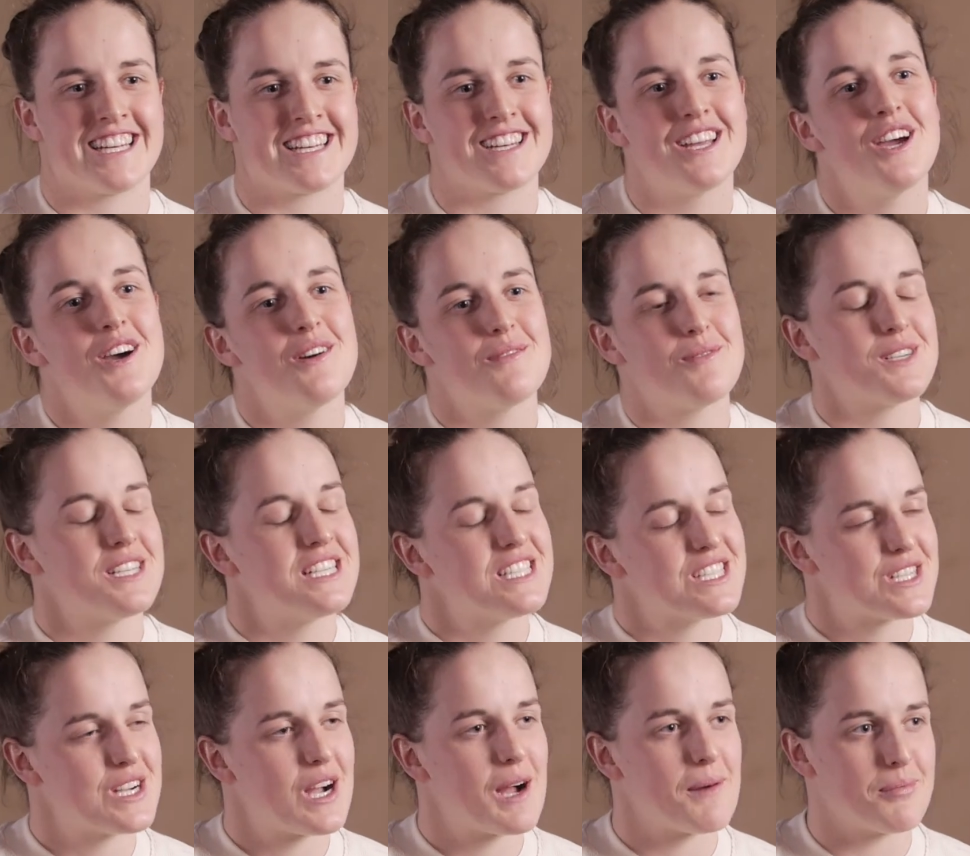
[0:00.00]
and what he's
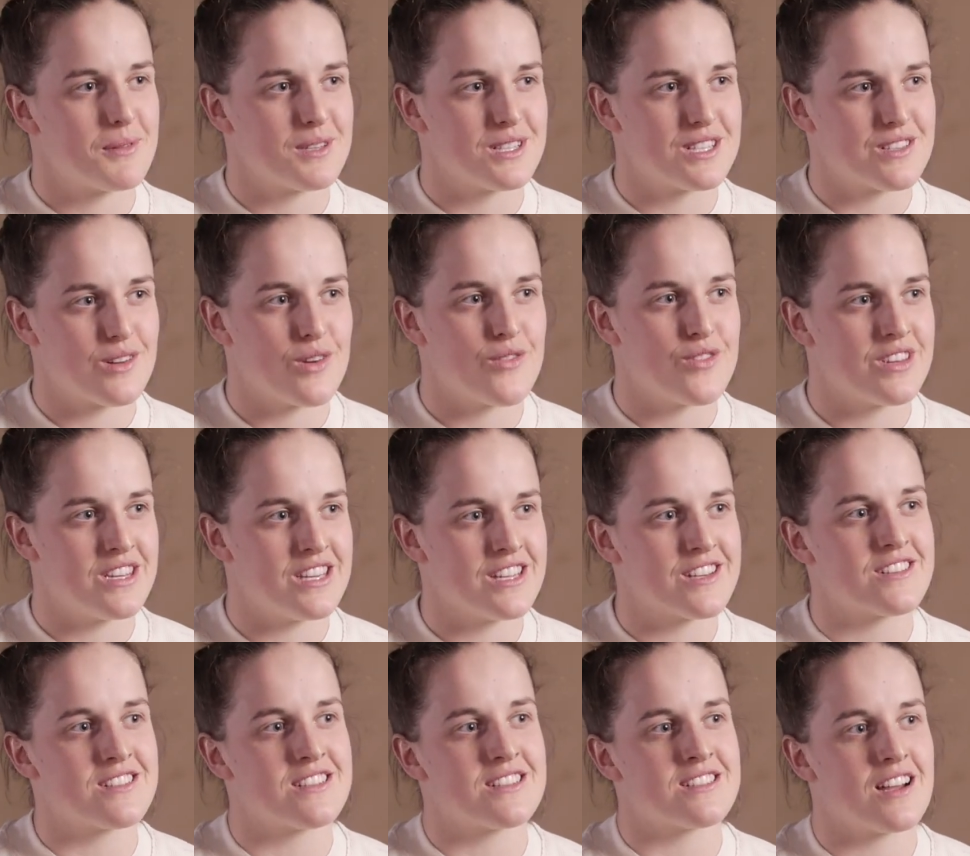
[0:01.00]
accomplished over the
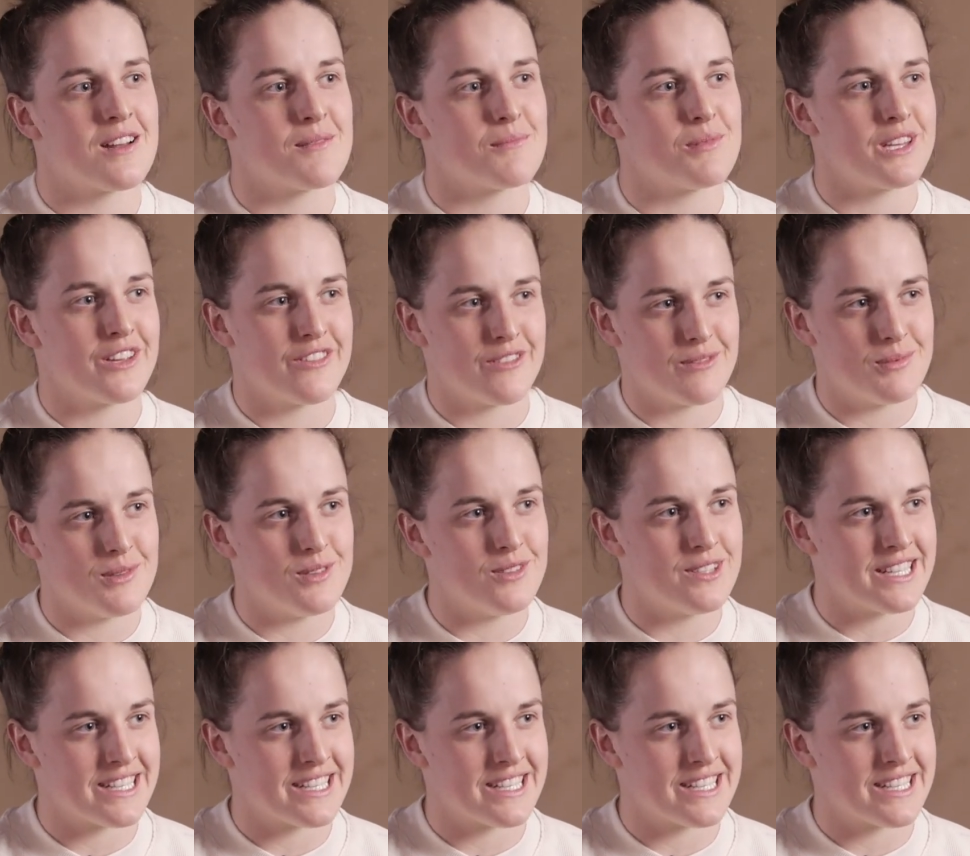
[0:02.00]
years is unbelievable.